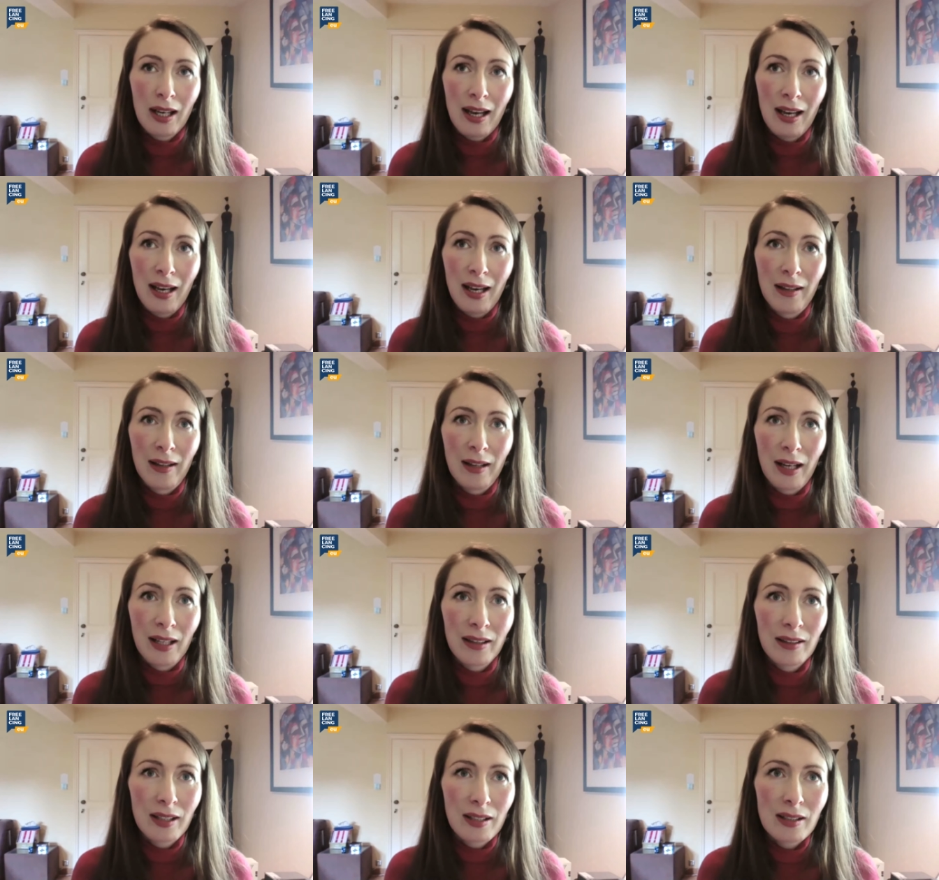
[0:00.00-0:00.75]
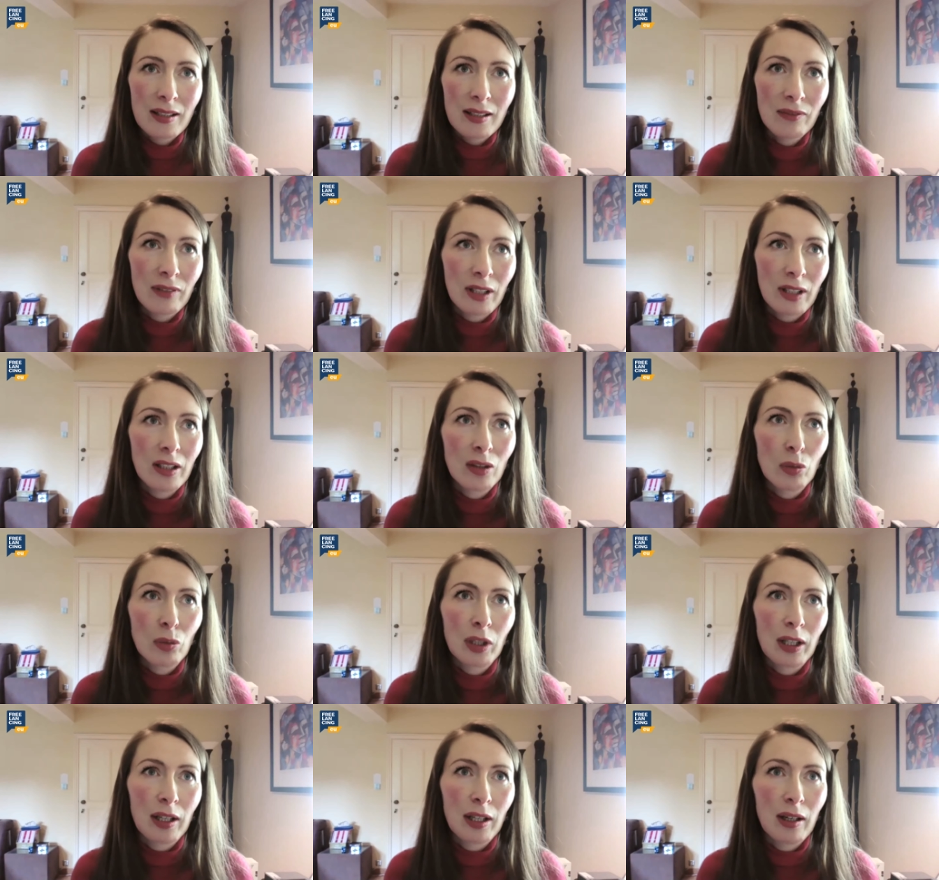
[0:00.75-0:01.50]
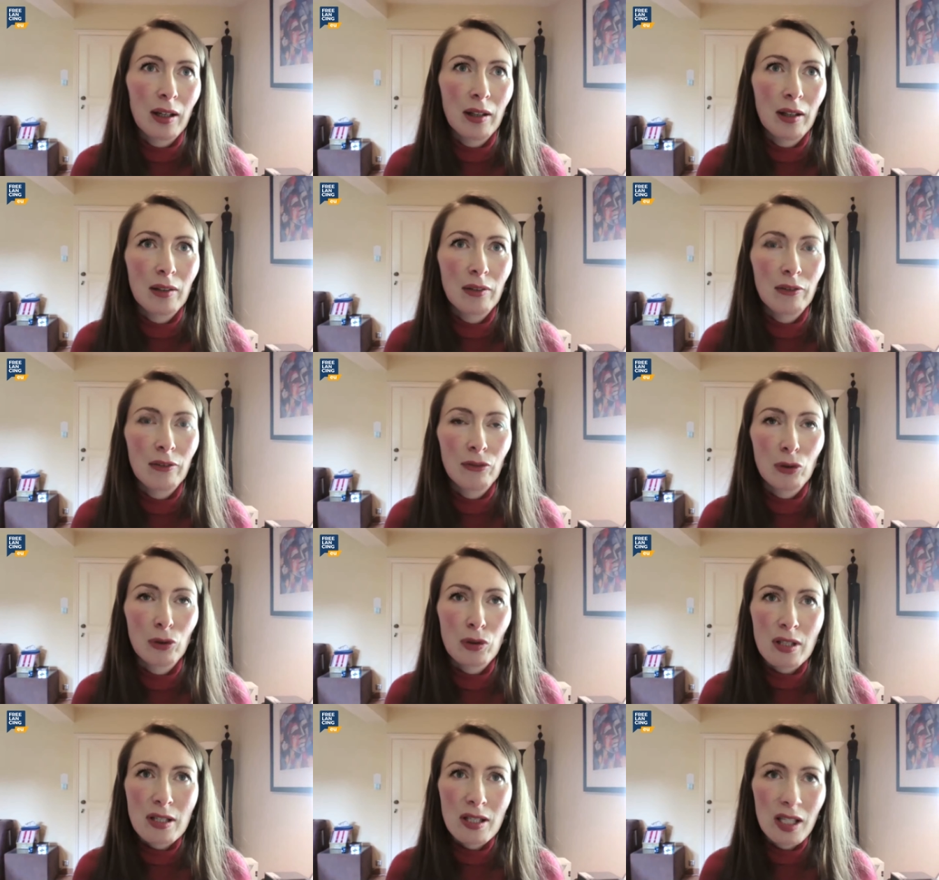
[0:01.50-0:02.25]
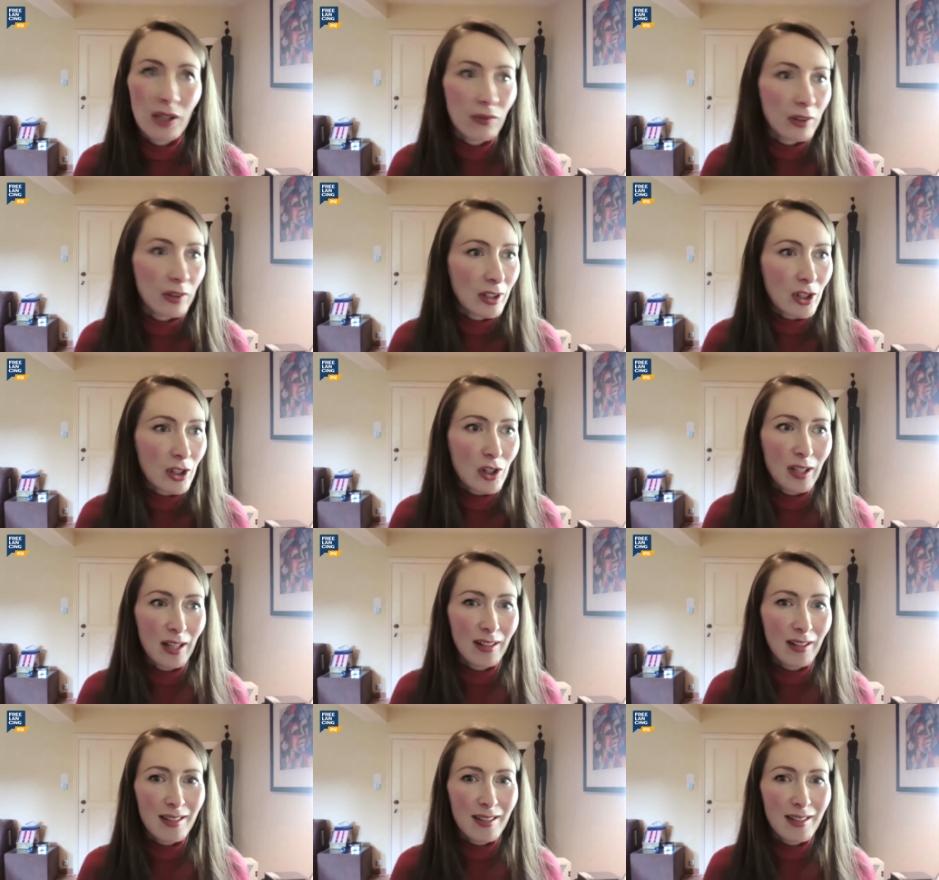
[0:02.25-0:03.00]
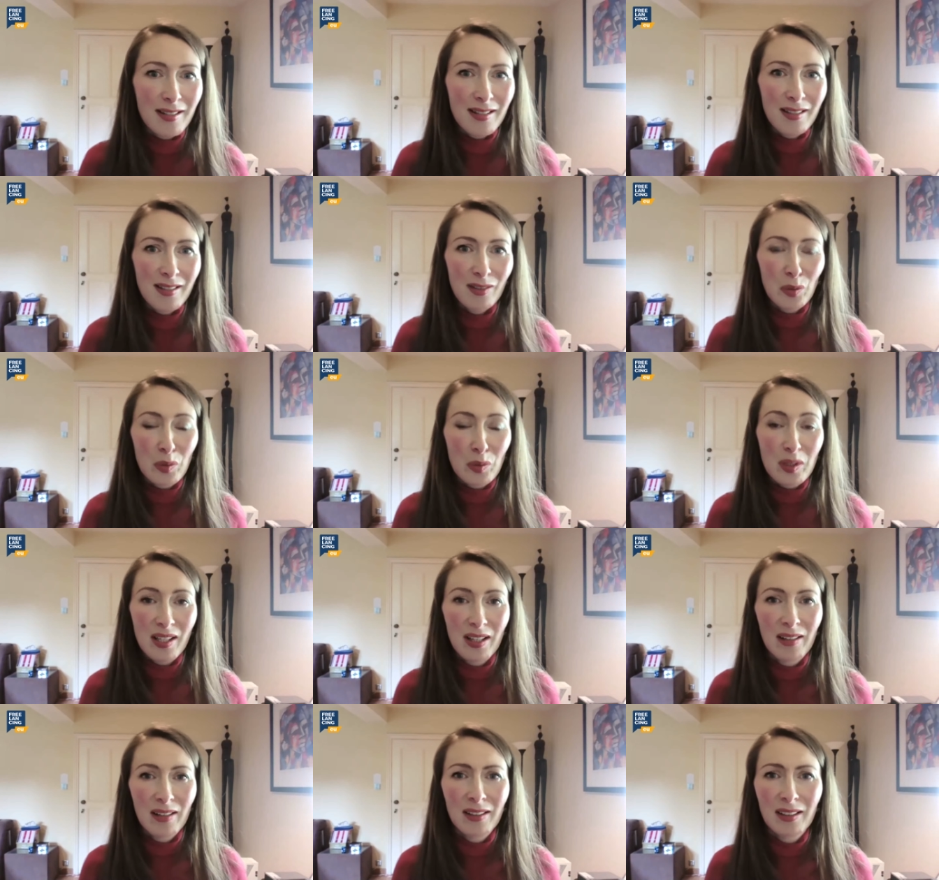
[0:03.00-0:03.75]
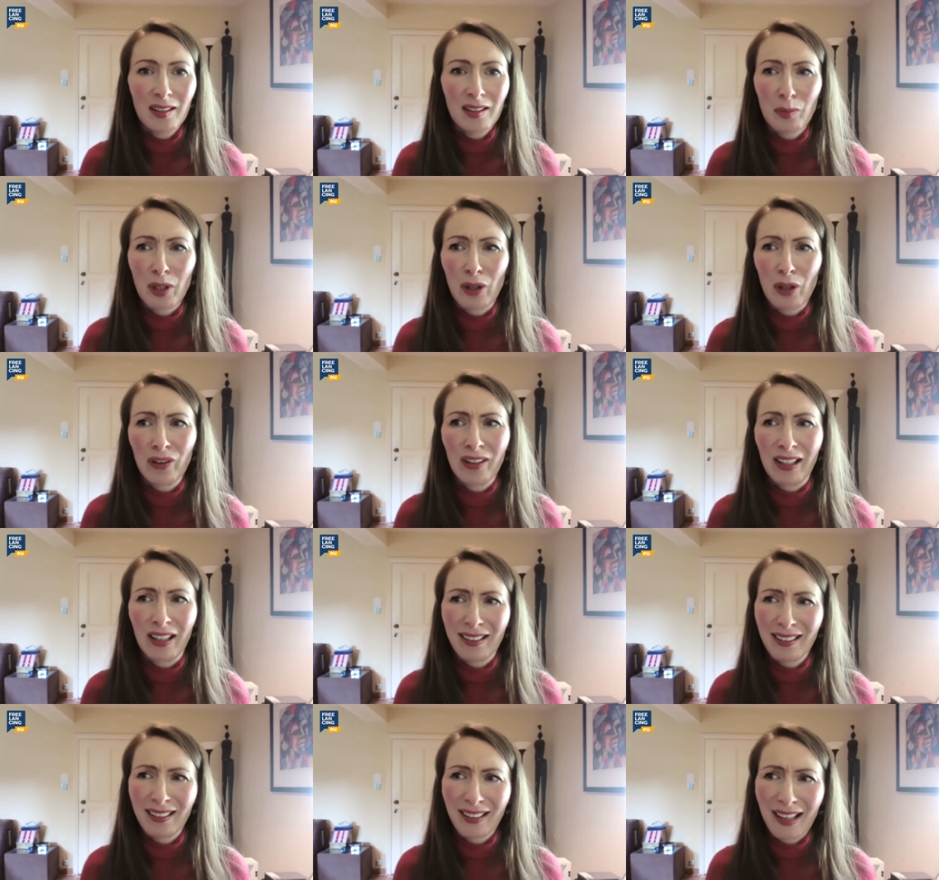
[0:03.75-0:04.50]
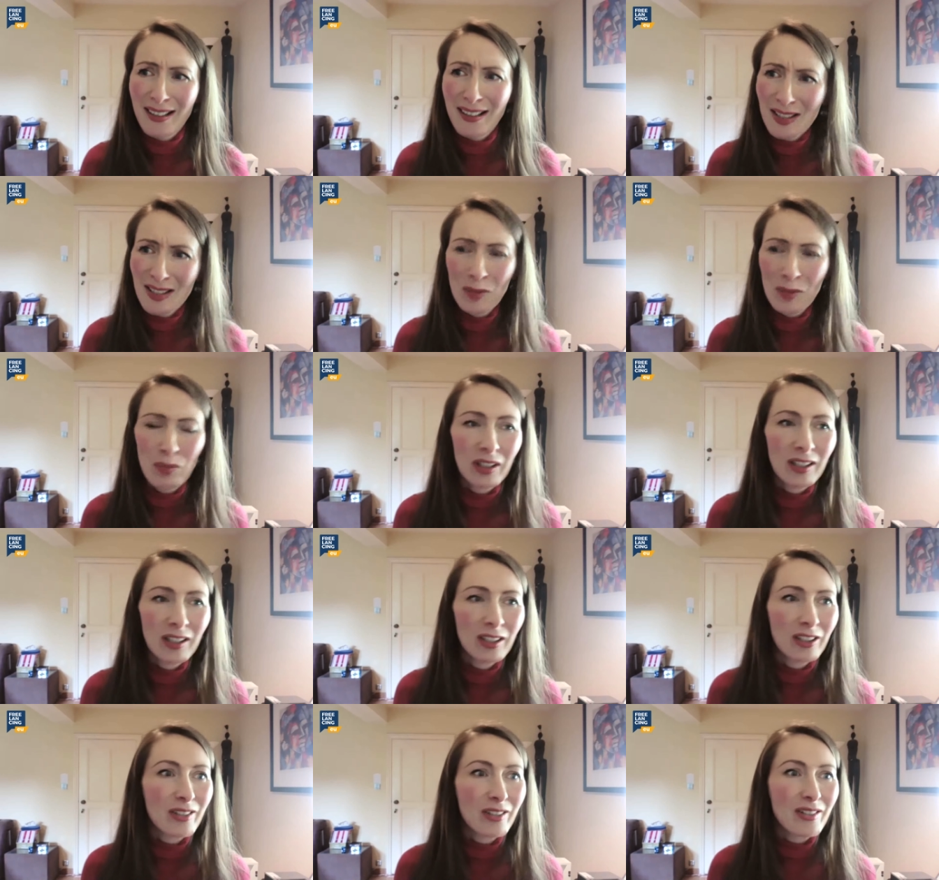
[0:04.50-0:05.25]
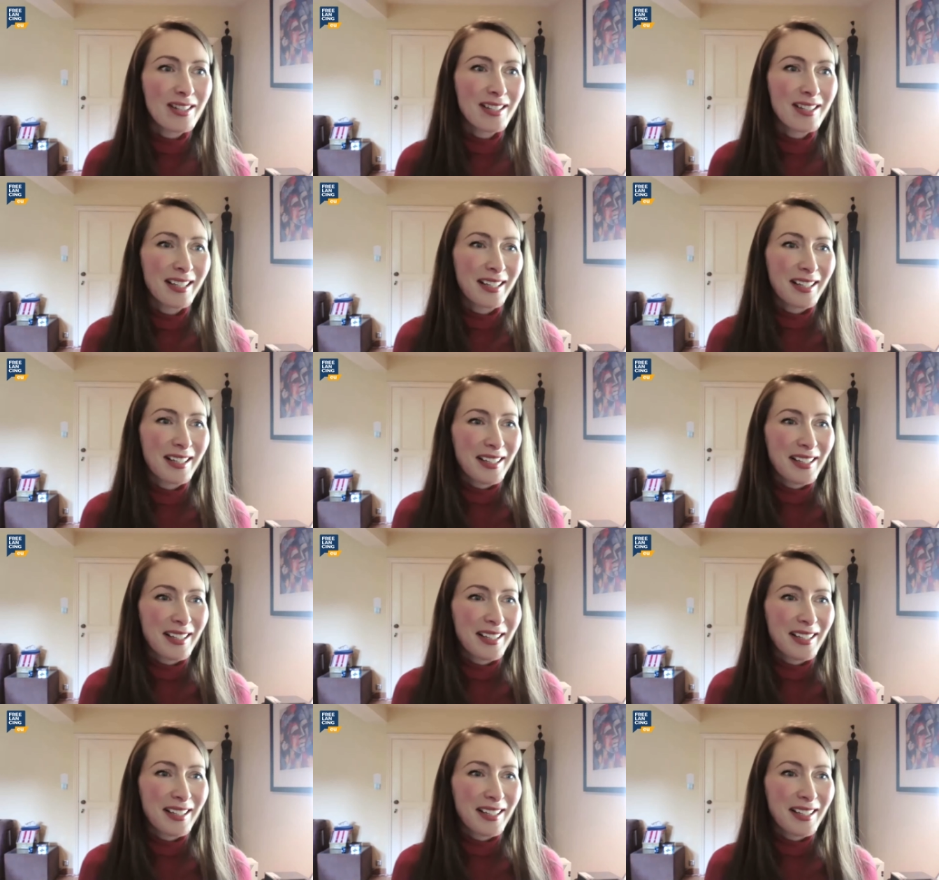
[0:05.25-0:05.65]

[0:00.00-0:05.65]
And at that event, we had 47 nationalities represented, about like 80 speakers,